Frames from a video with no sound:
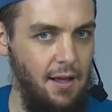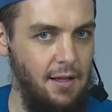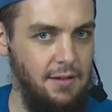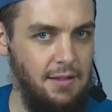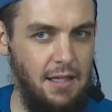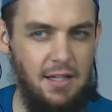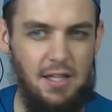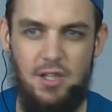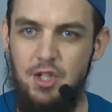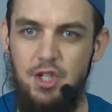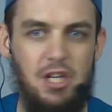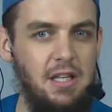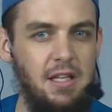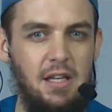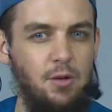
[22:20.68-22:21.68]
That this
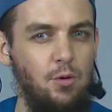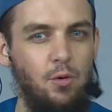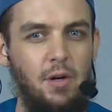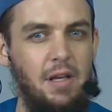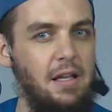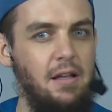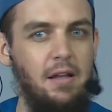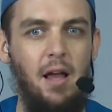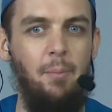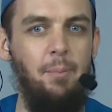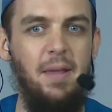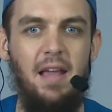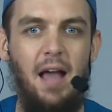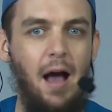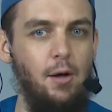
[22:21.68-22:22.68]
jinni, you know, he'll
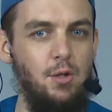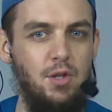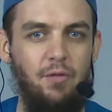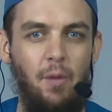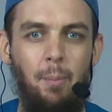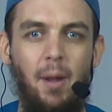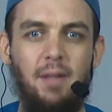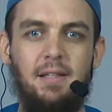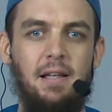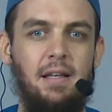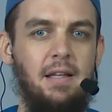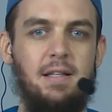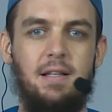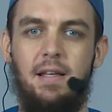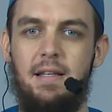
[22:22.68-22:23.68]
appear out of a bottle and
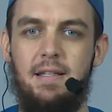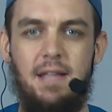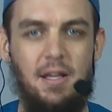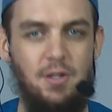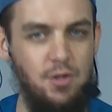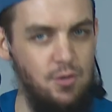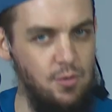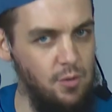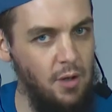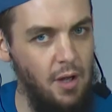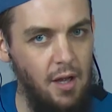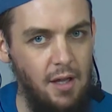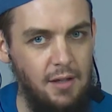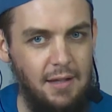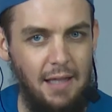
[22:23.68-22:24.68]
he's going to say to you
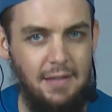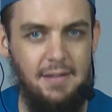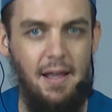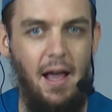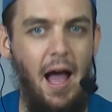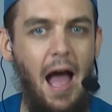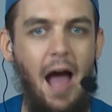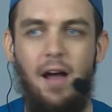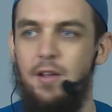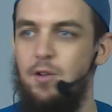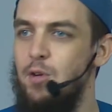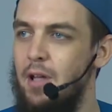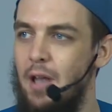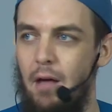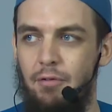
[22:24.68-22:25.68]
that you
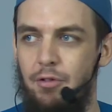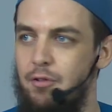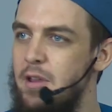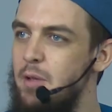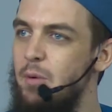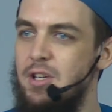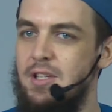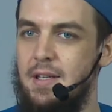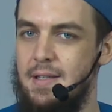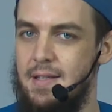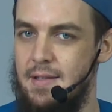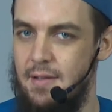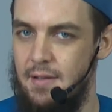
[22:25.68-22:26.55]
can have 3 wishes.